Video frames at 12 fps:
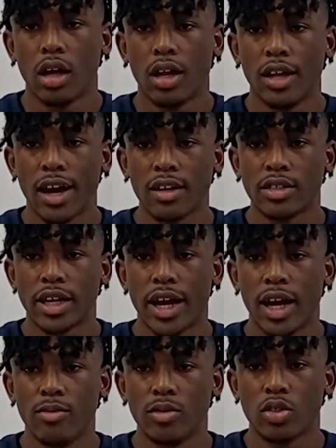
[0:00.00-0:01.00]
a lot of
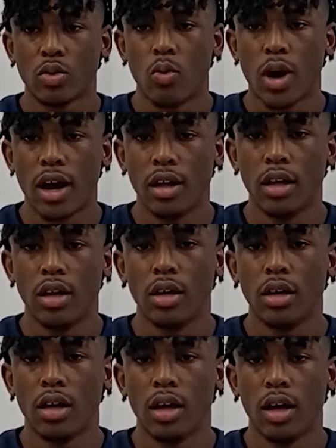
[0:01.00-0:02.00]
times while
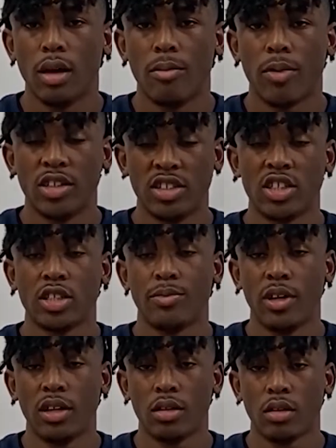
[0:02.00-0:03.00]
a
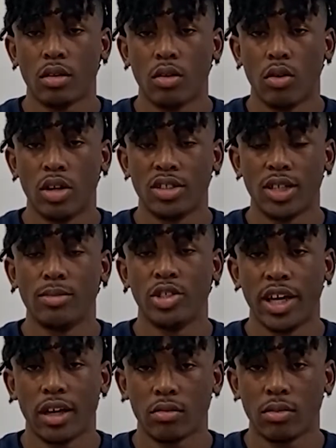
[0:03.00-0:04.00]
participant or a
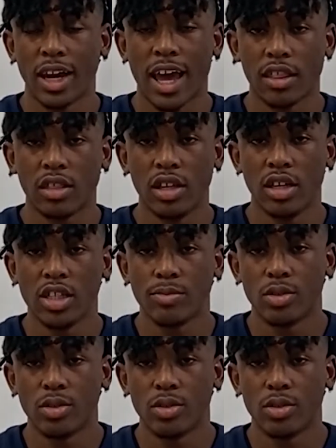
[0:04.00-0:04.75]
subject, an athlete